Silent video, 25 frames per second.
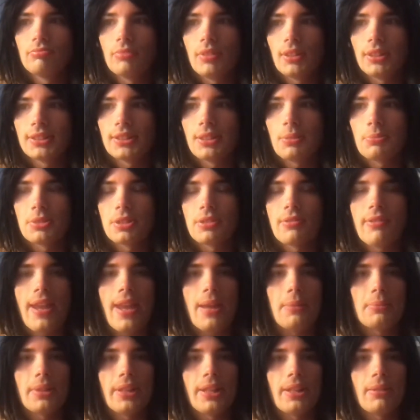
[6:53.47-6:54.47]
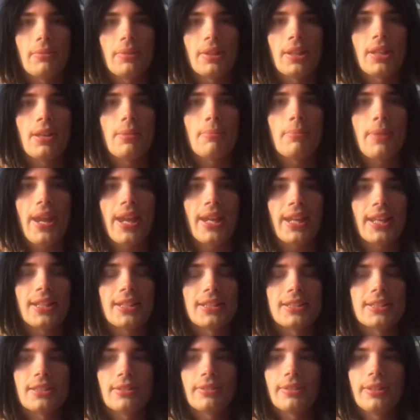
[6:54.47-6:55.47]
some scrambling and would come back in.
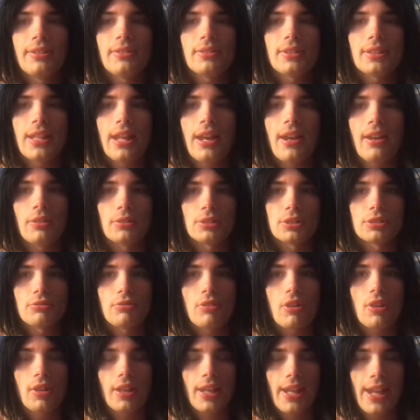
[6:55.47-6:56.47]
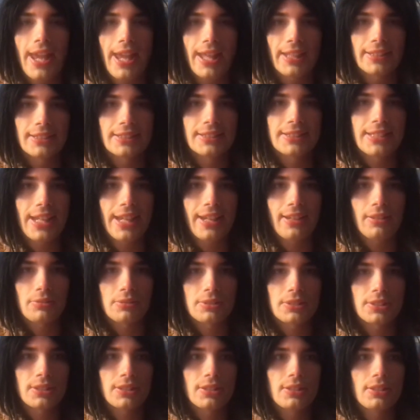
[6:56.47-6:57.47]
So here's how strong I have this house.
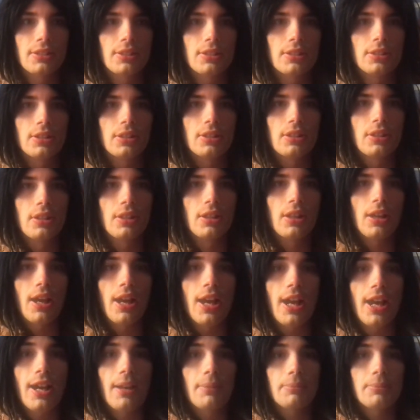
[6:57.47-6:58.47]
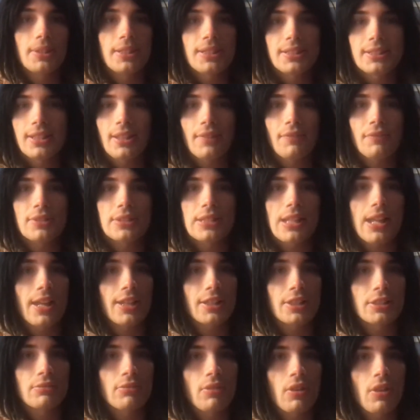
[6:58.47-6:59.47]
This stuff is not
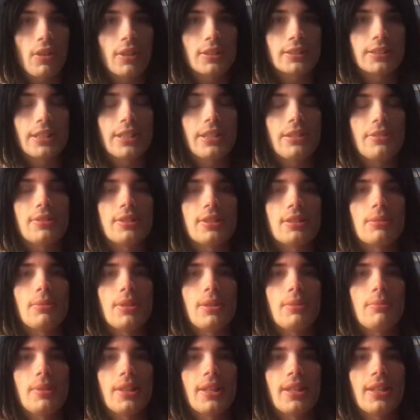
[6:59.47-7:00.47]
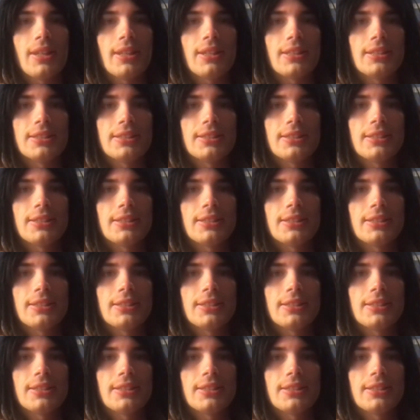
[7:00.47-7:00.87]
as strong as it used to be because,